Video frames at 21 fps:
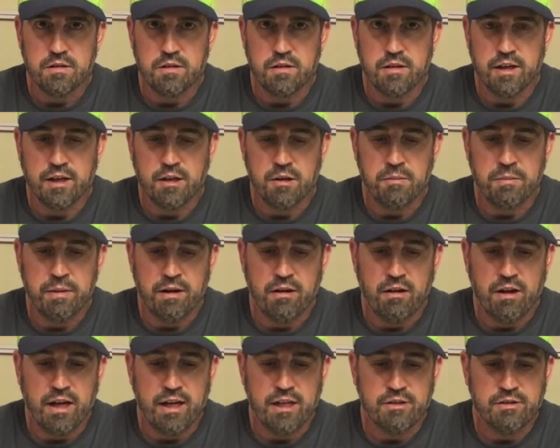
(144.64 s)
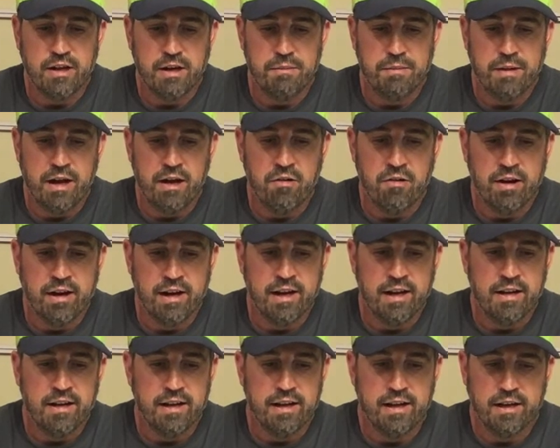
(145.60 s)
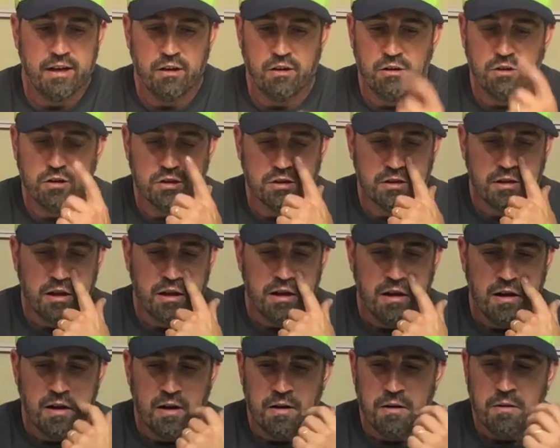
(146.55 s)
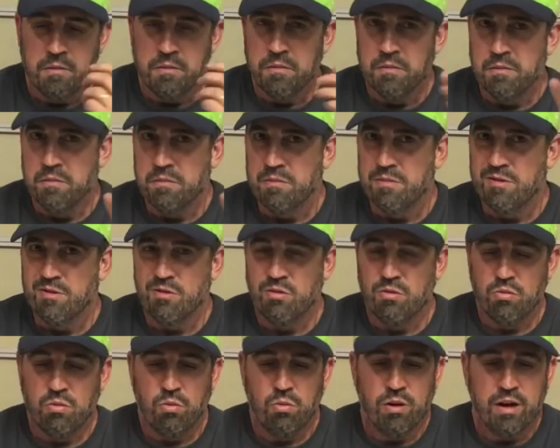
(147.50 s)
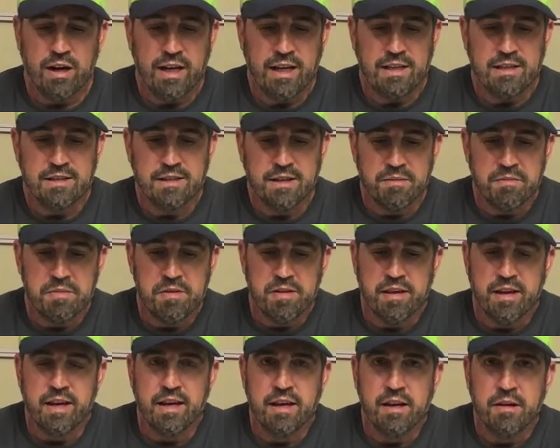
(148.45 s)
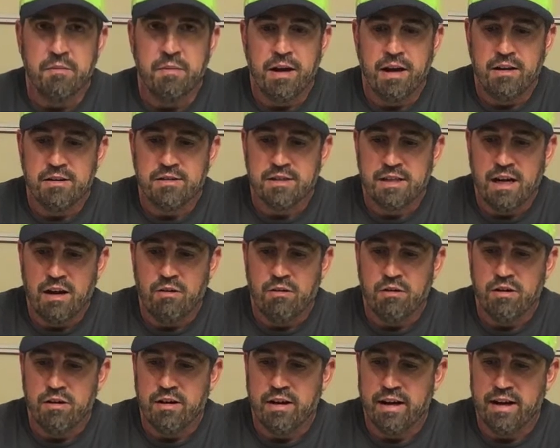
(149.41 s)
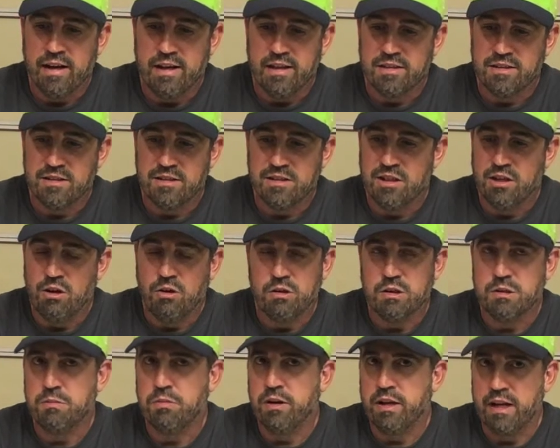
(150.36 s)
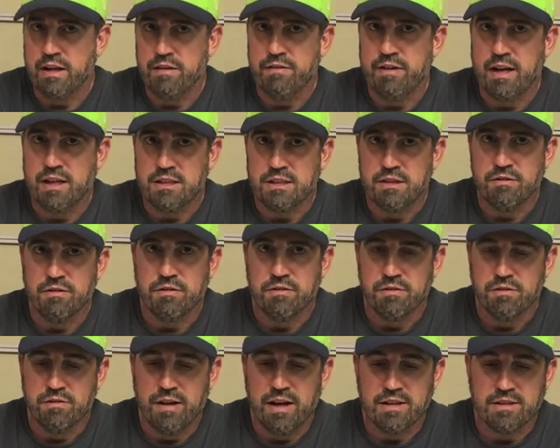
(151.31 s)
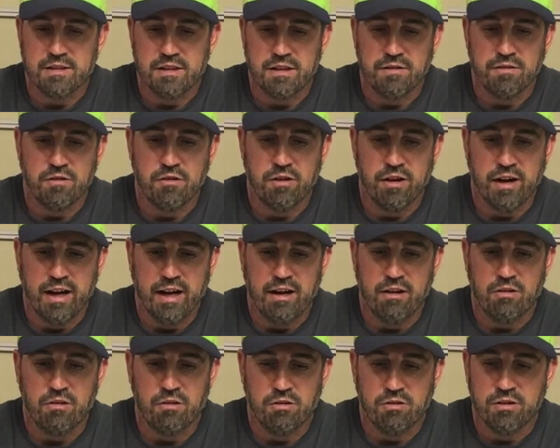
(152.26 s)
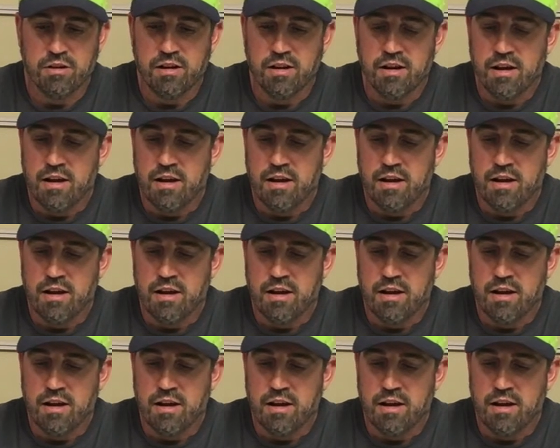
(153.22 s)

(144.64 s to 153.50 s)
nickel metal hydride battery in it. It goes 20 something miles an hour, and it's it's plenty fast enough for an 8-year-old.